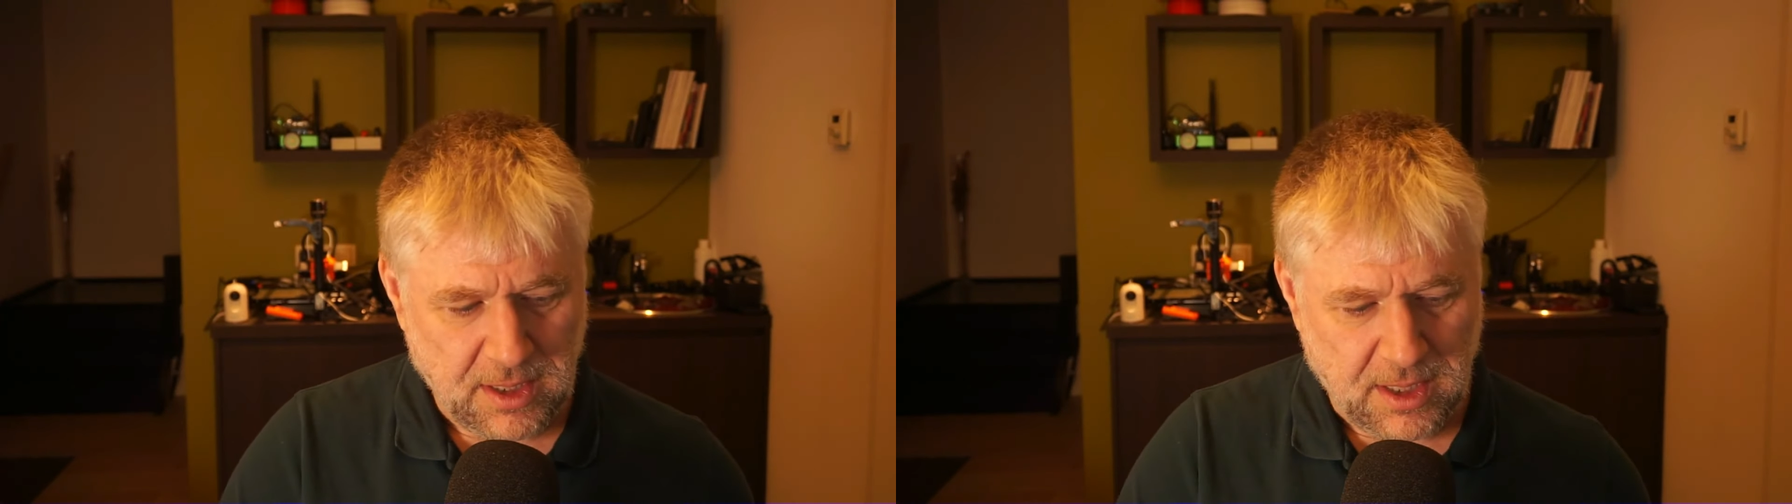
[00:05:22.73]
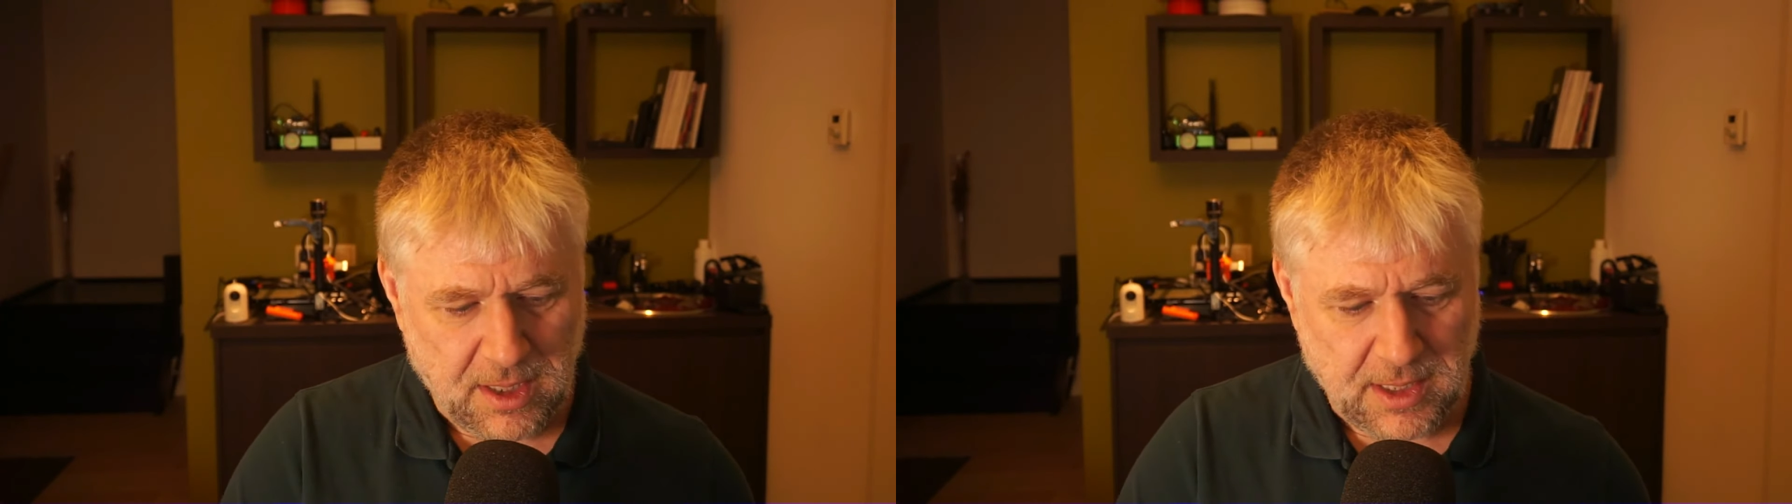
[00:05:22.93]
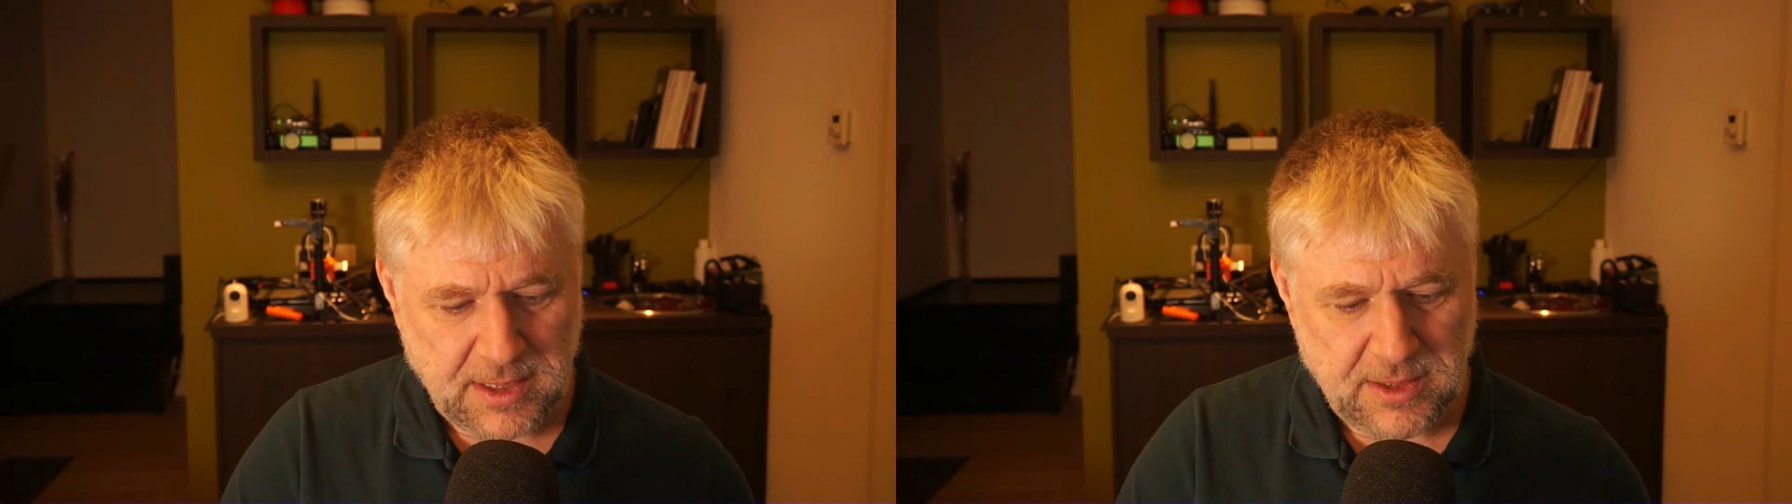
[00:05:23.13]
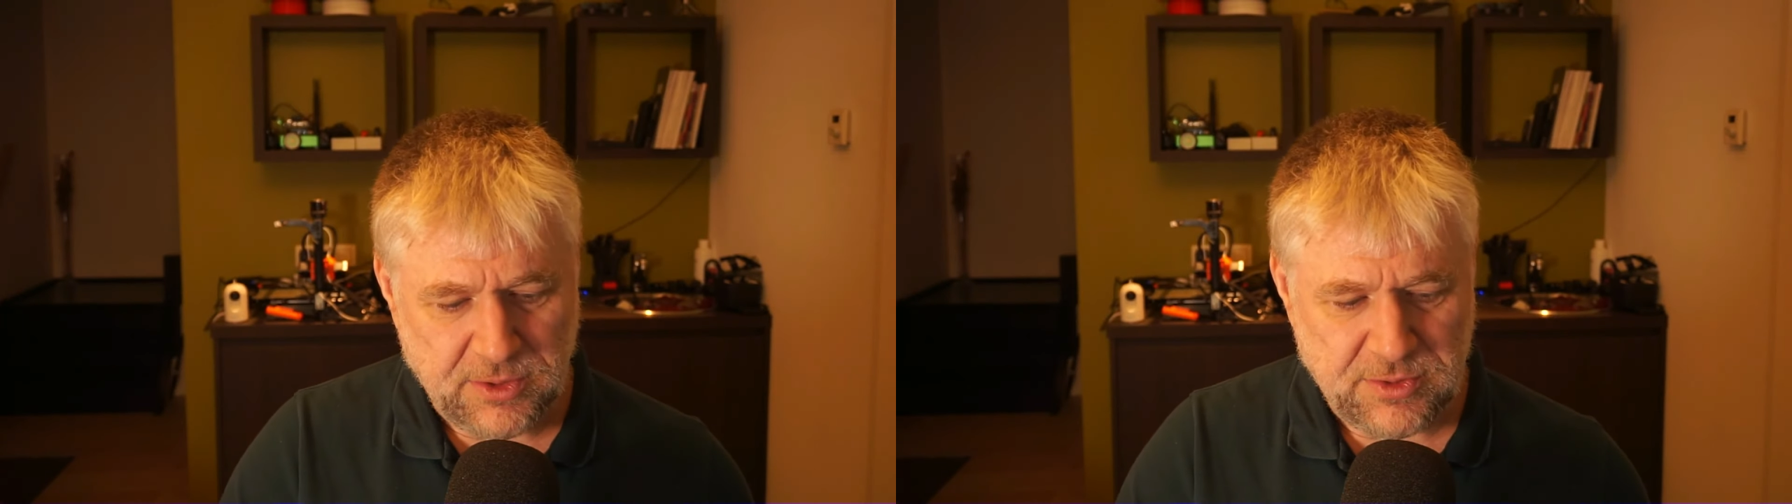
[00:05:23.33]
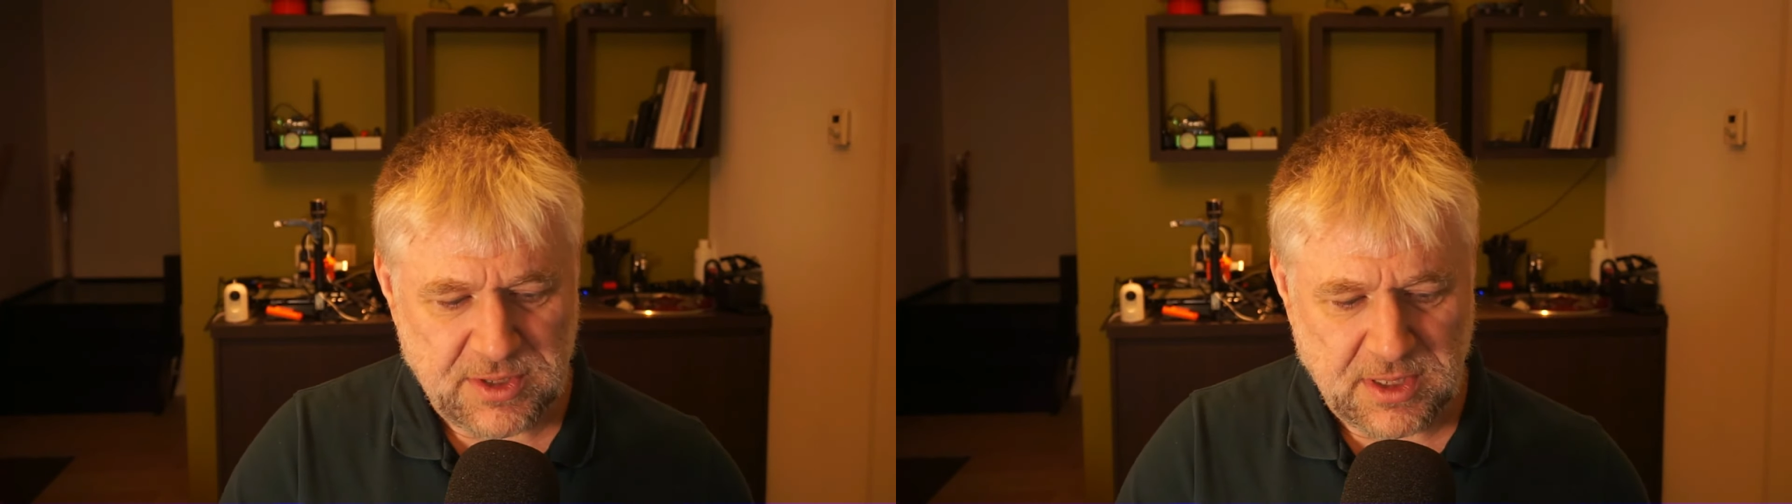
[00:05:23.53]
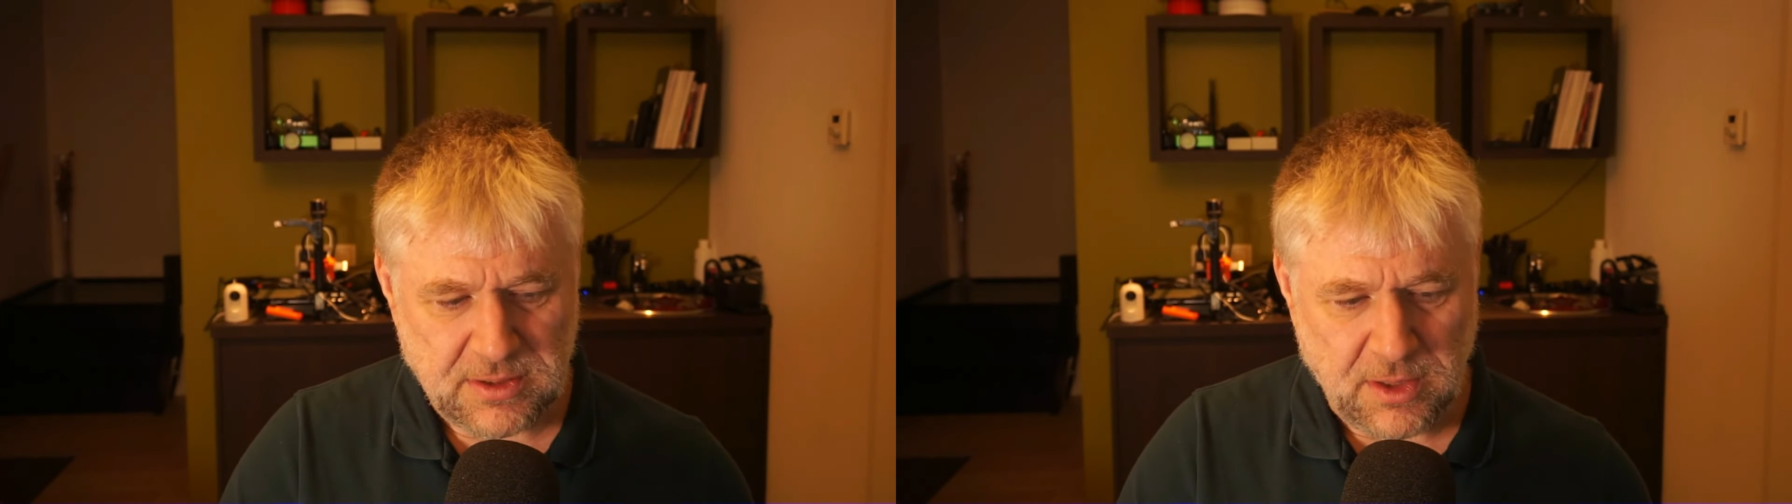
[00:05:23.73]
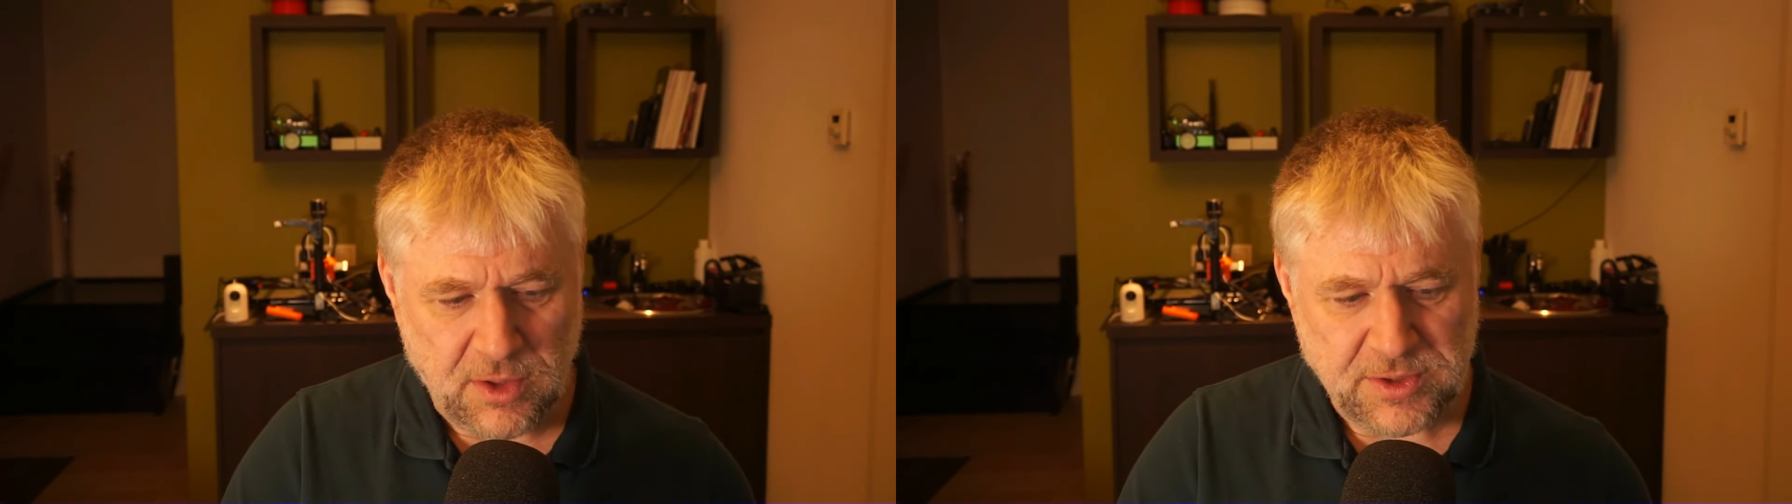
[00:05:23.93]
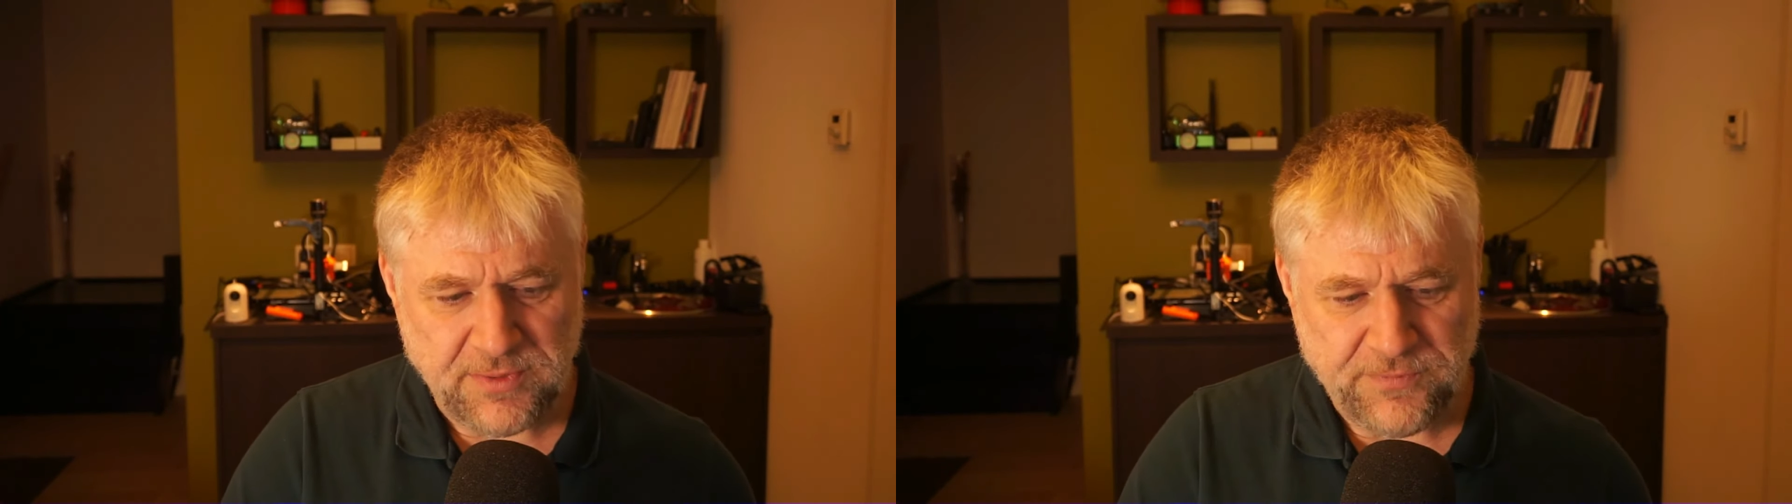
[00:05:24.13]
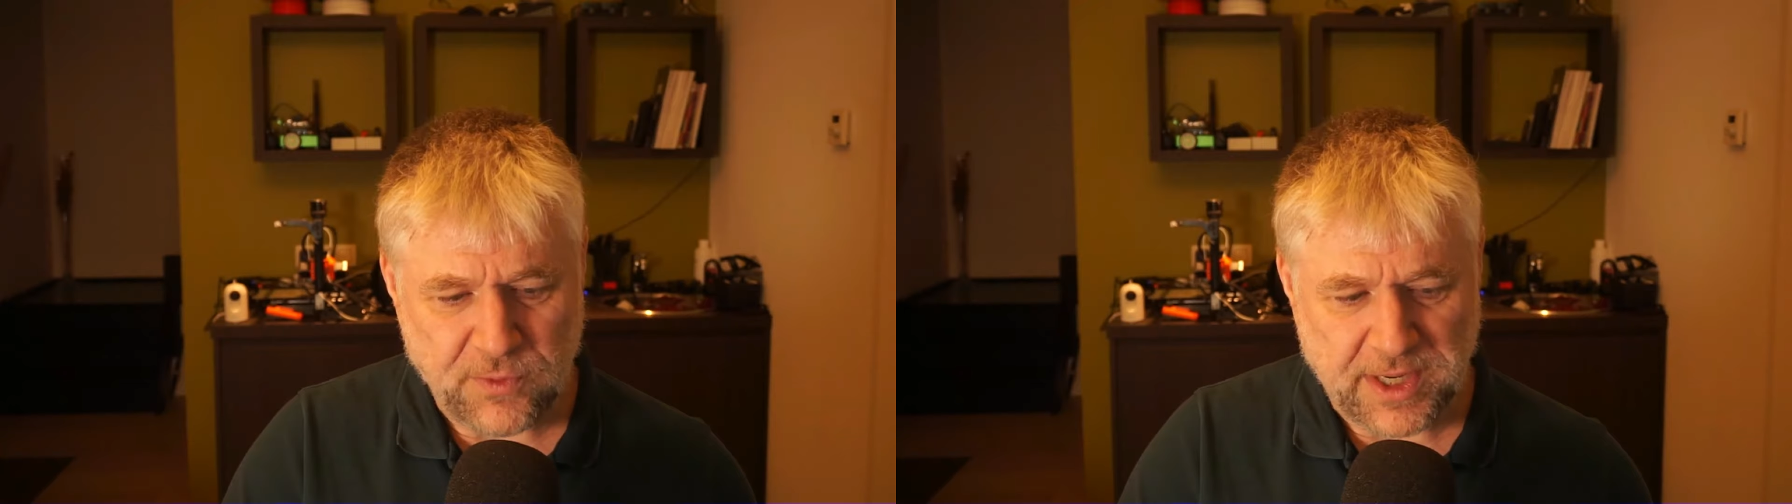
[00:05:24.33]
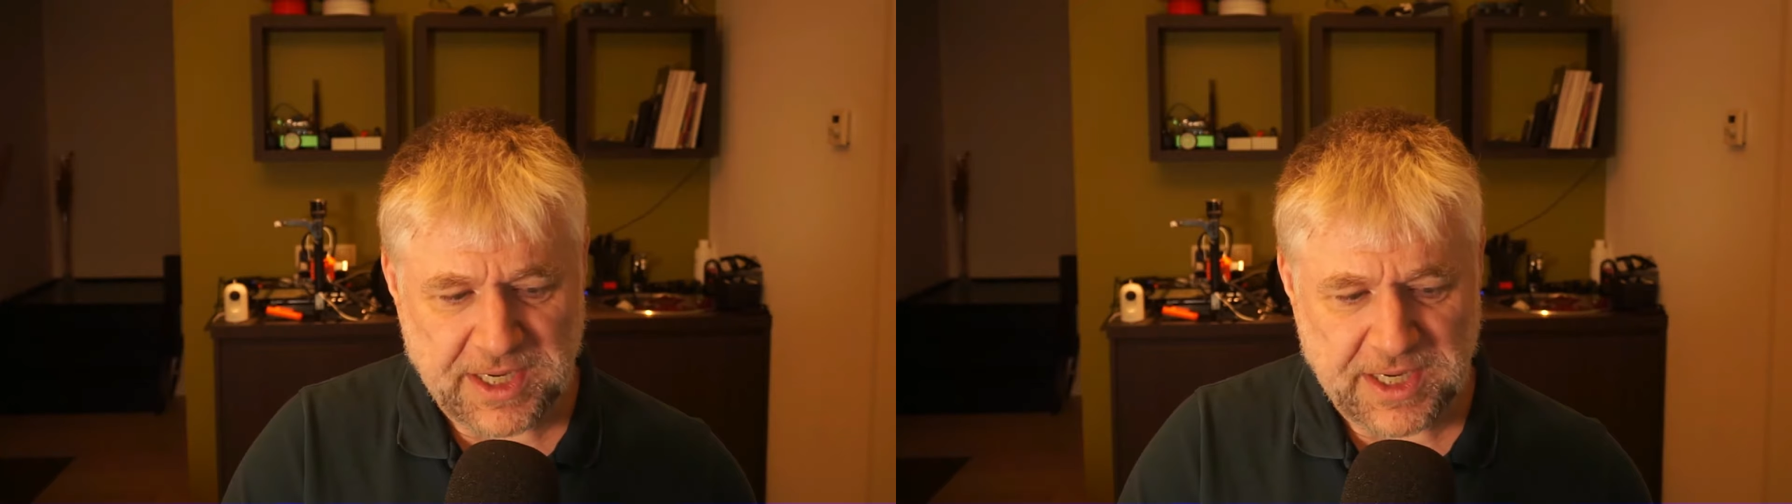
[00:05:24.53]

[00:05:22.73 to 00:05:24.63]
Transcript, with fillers: I use it also for